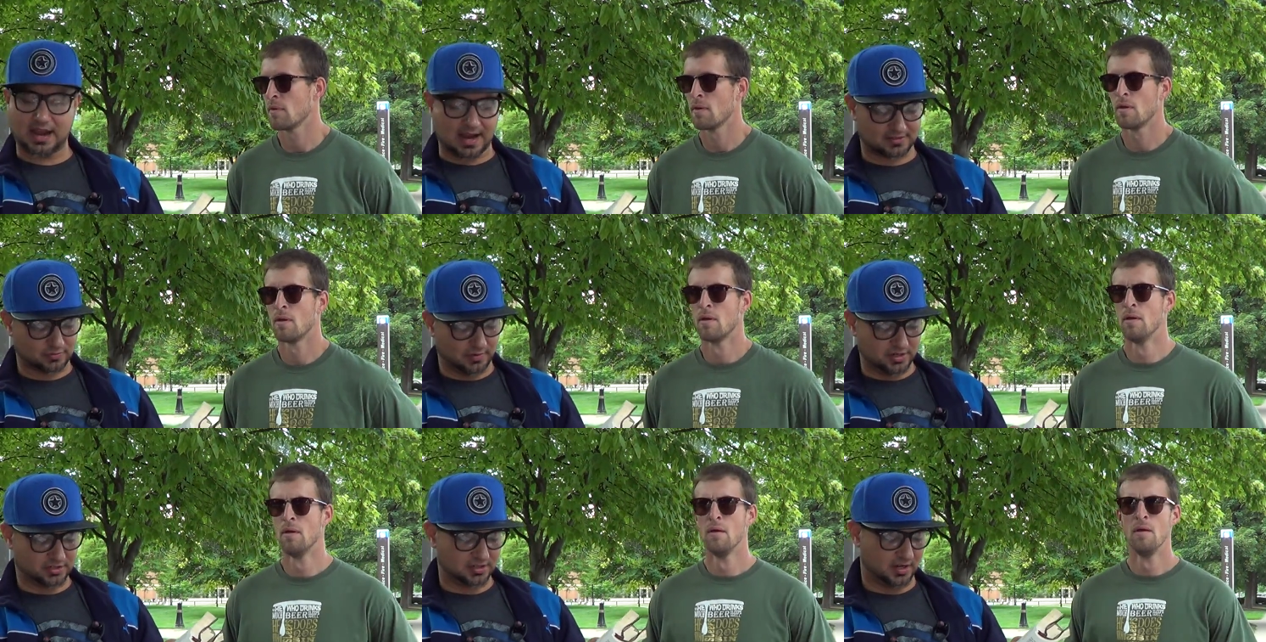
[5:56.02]
Speaker 1: so Acts
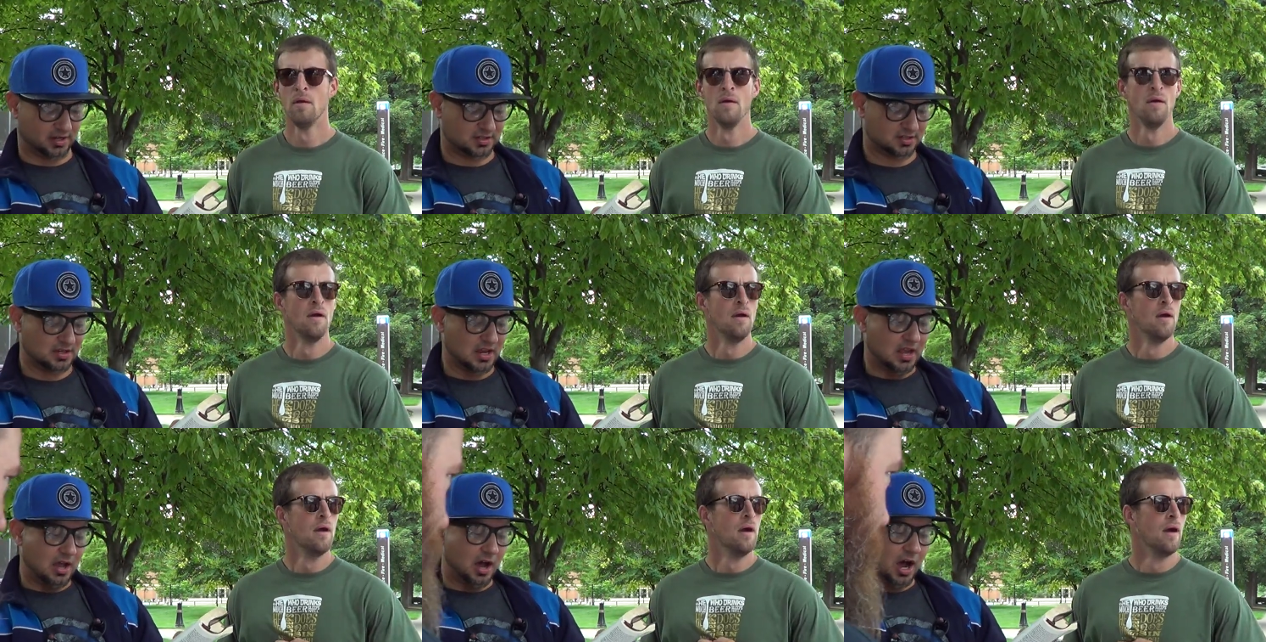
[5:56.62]
26.
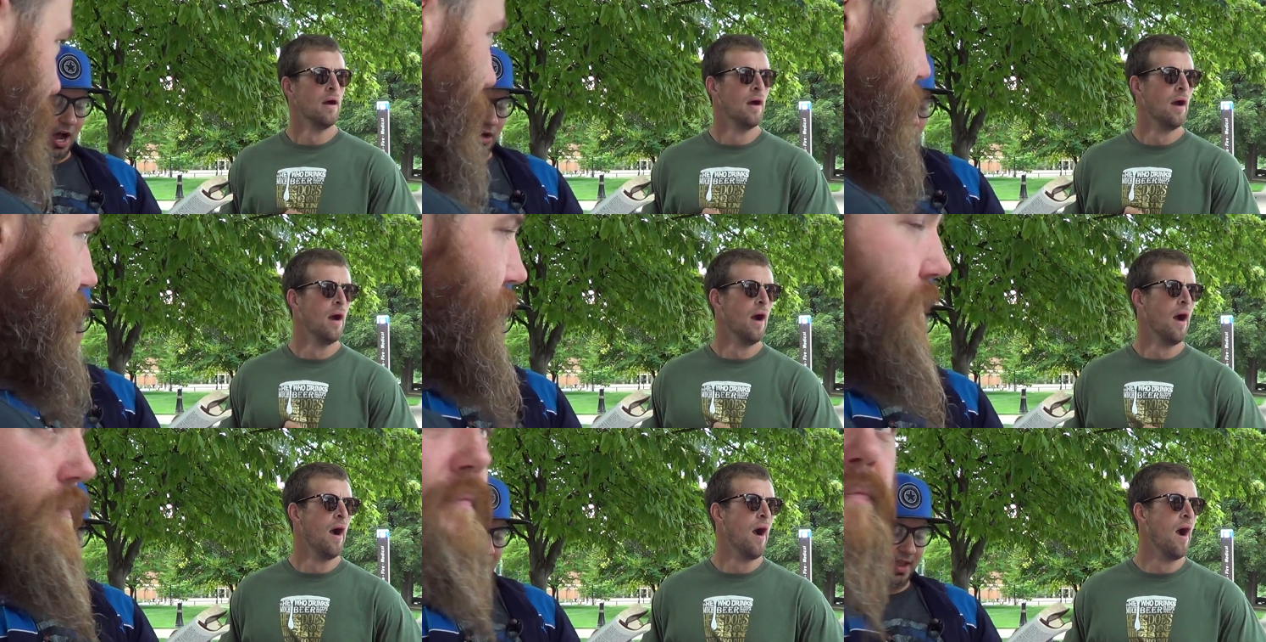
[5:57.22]

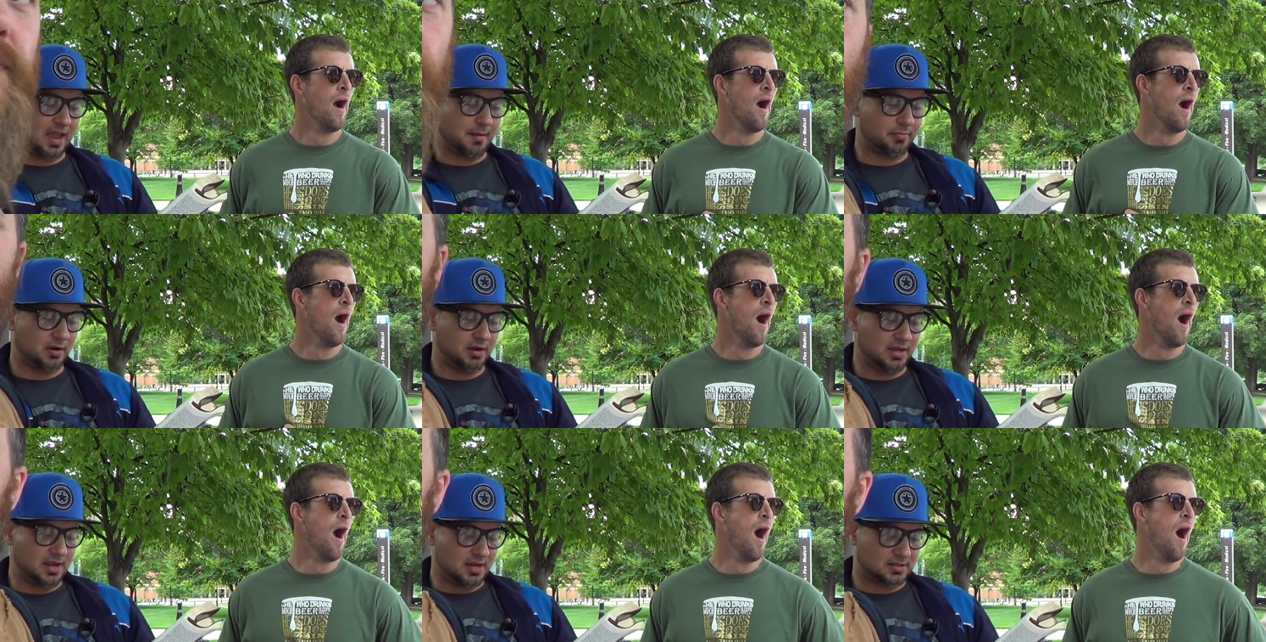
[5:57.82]
Agrippa and
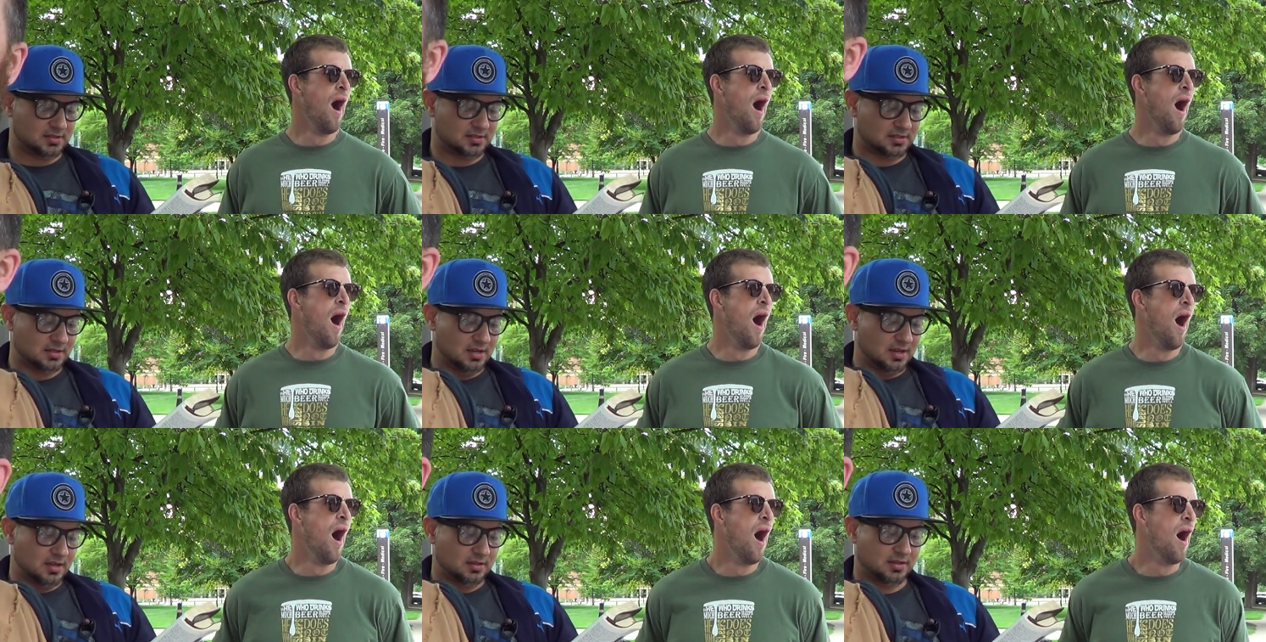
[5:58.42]
Bernice
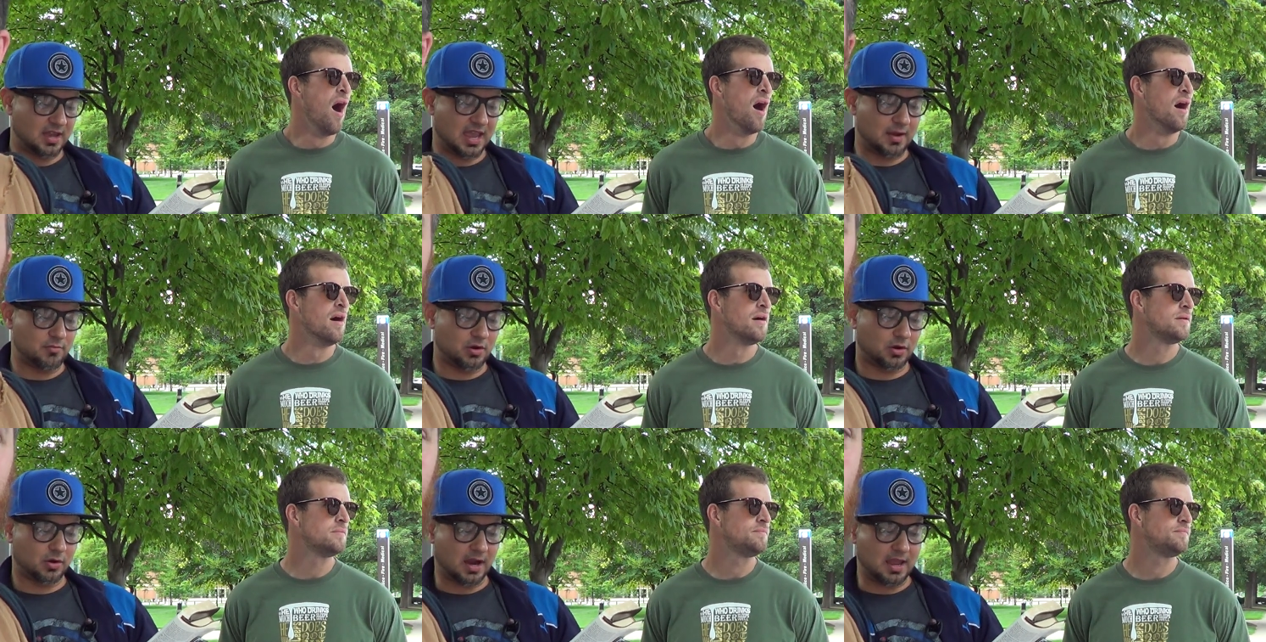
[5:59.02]
yeah, came
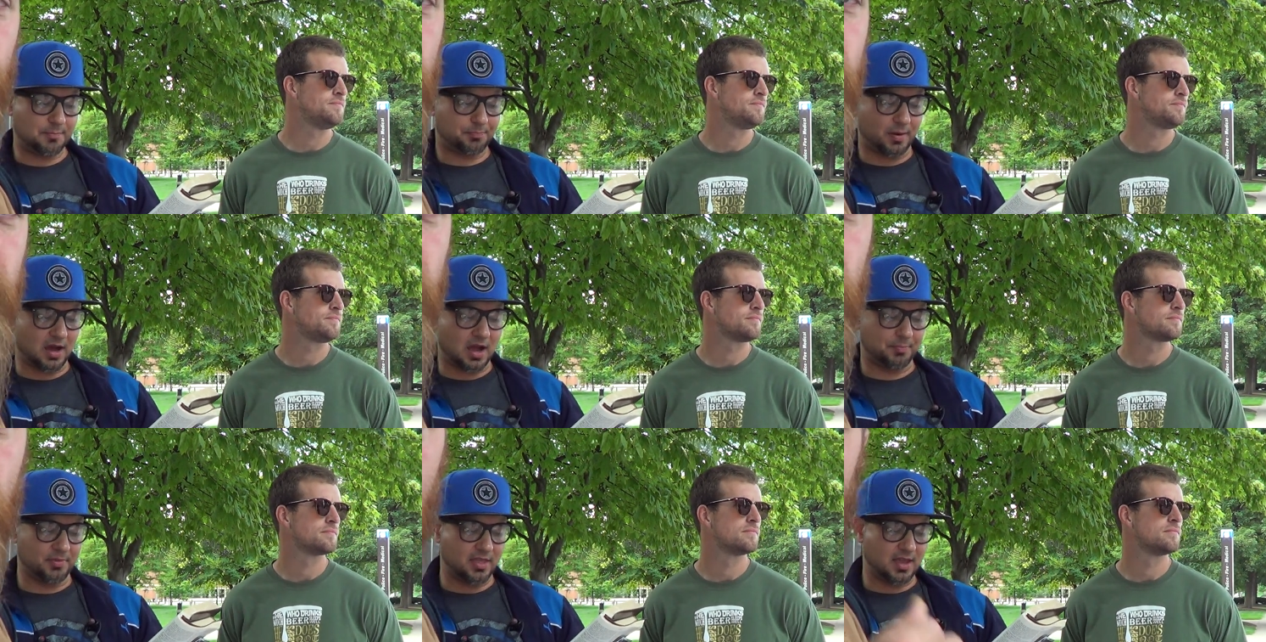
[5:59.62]
with great
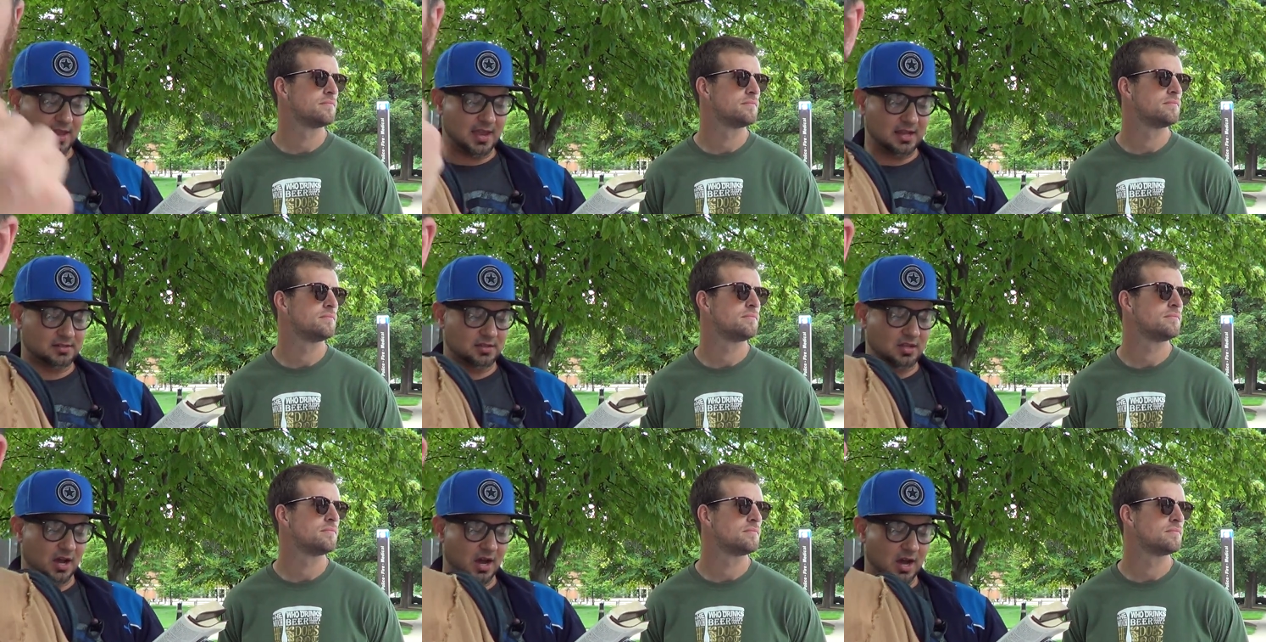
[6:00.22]
pomp and they
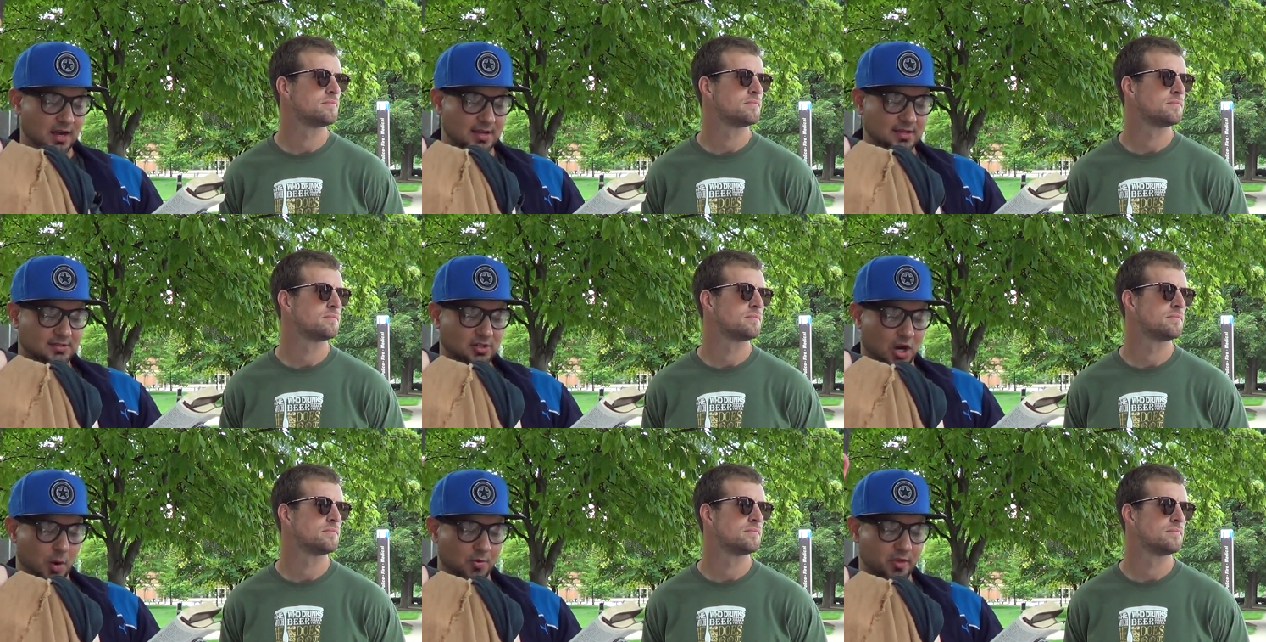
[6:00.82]
entered the
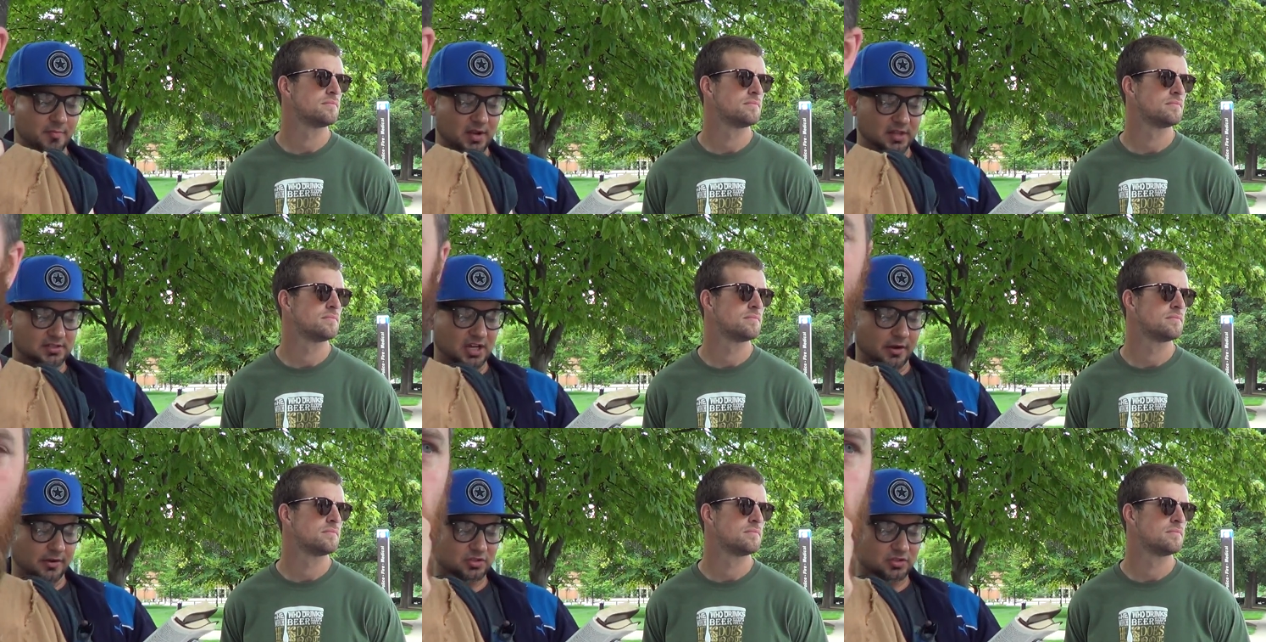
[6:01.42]
audience hall with the military